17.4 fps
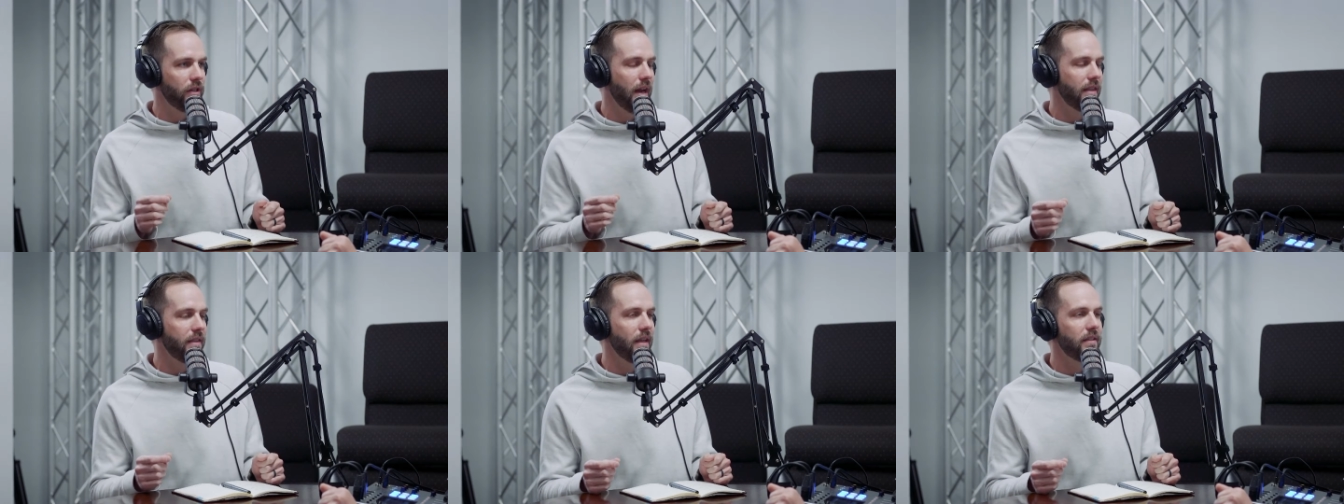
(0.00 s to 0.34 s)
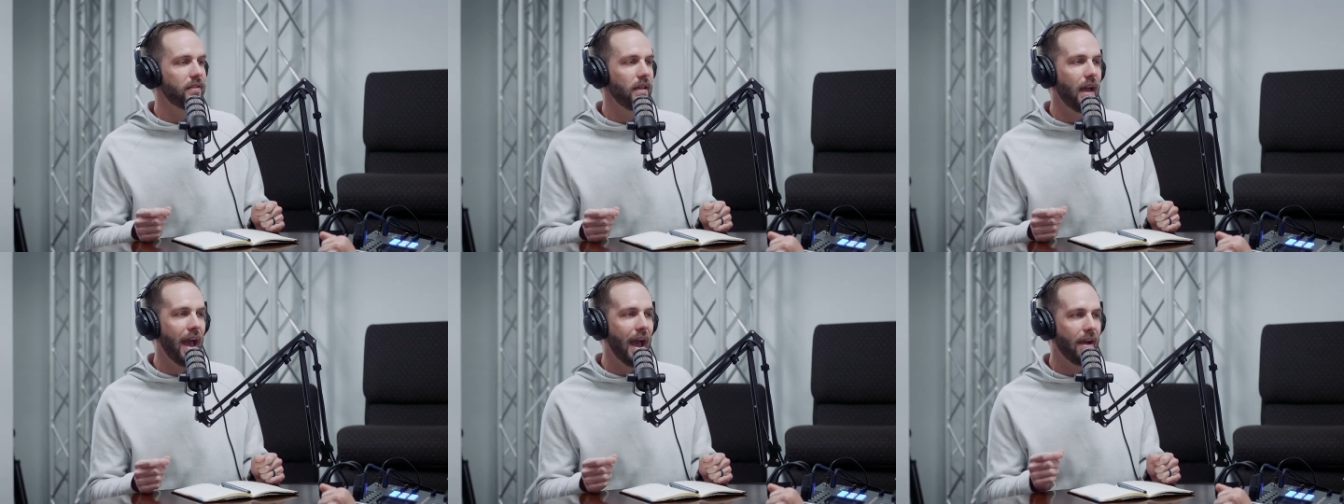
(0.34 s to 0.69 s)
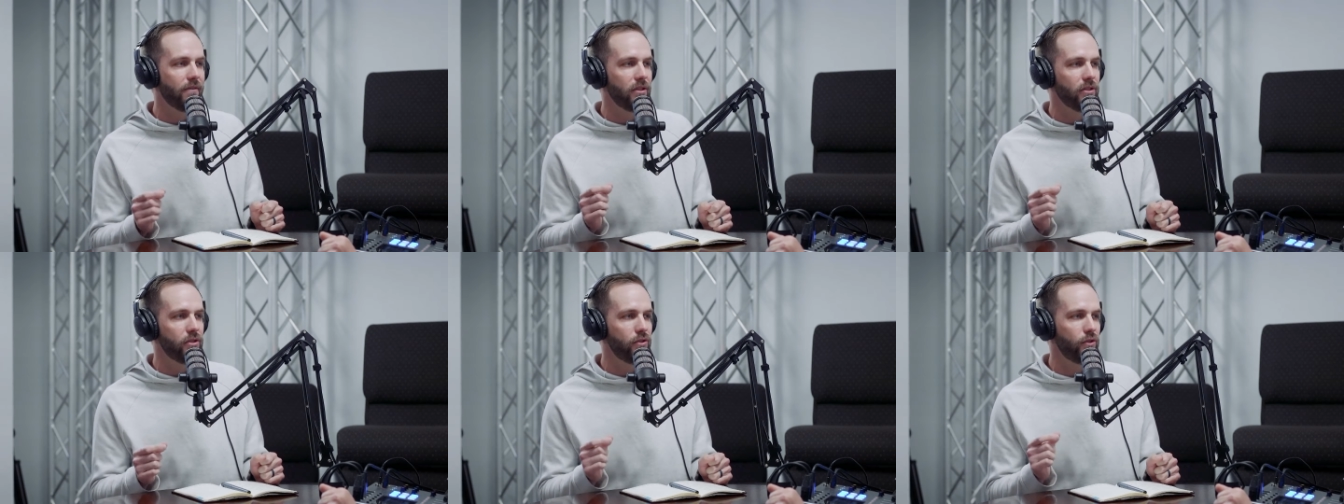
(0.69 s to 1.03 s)
I think the
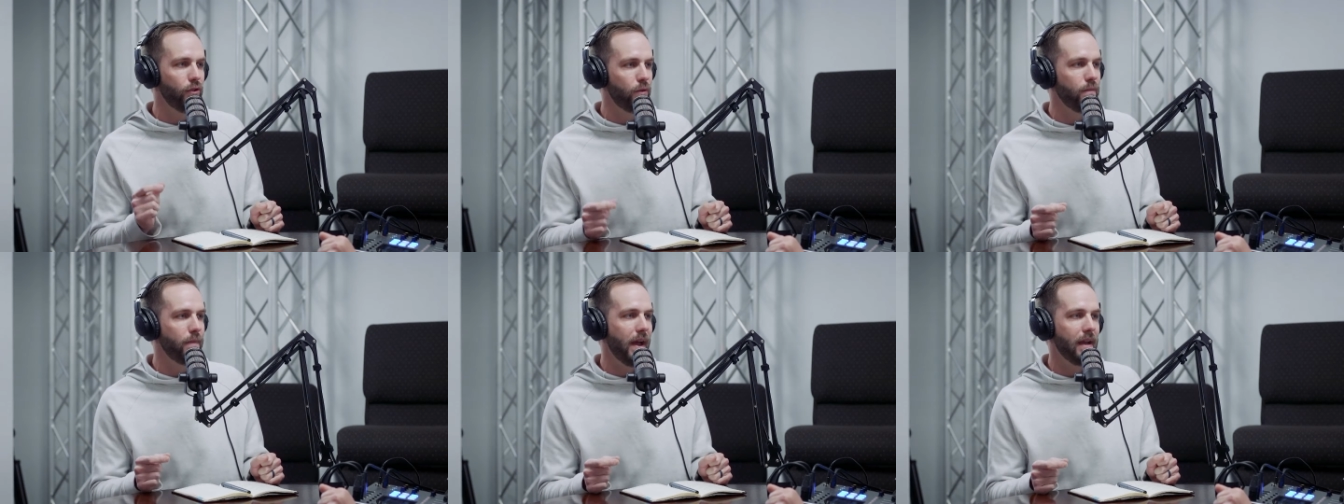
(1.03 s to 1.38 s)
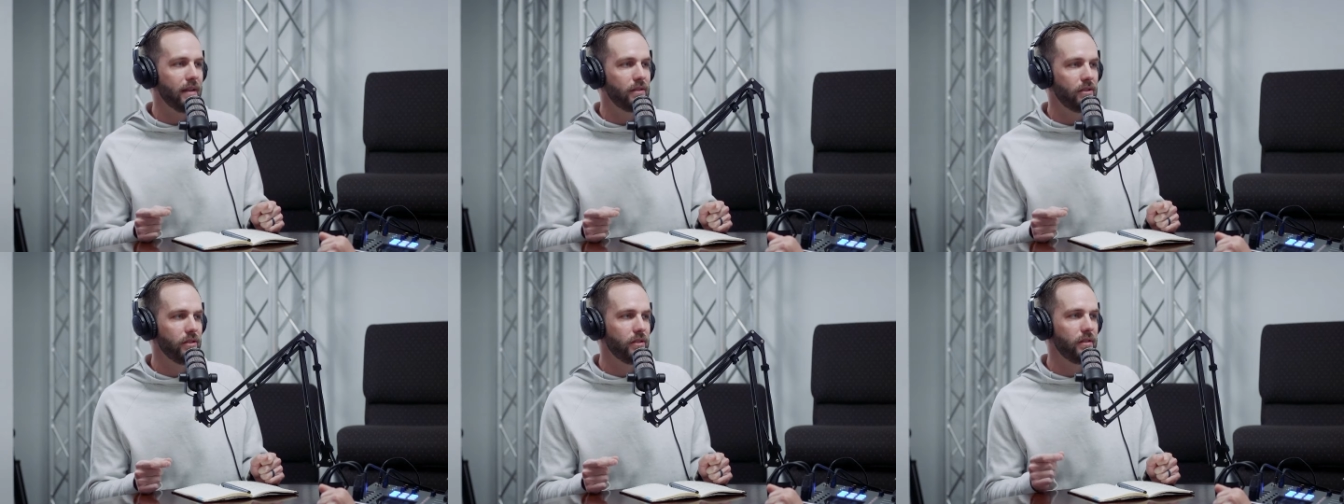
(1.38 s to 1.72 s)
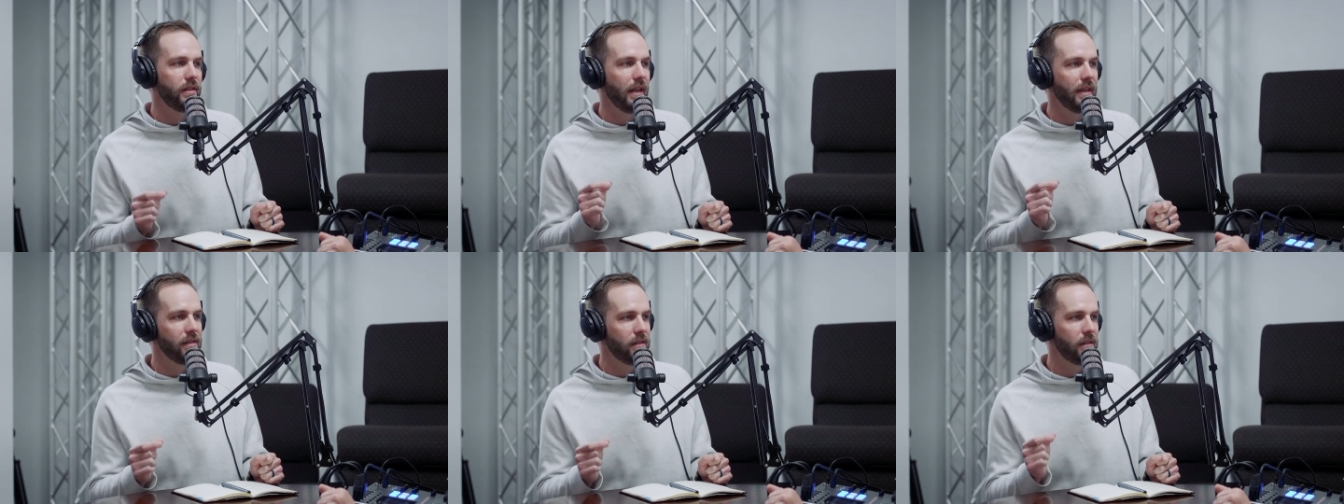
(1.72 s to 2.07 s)
average student pastor
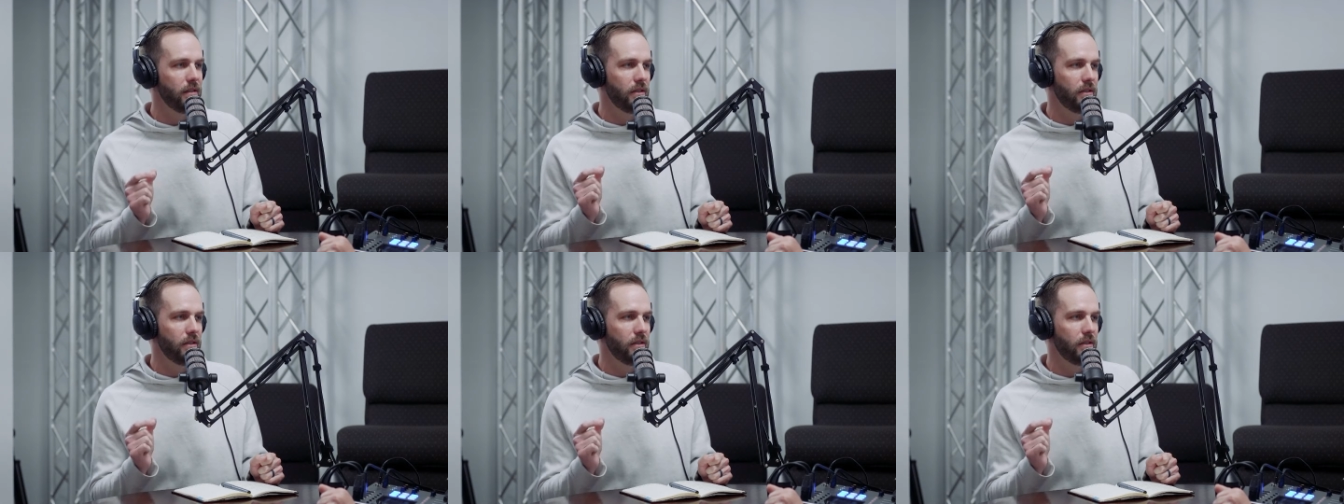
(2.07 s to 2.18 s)
stays at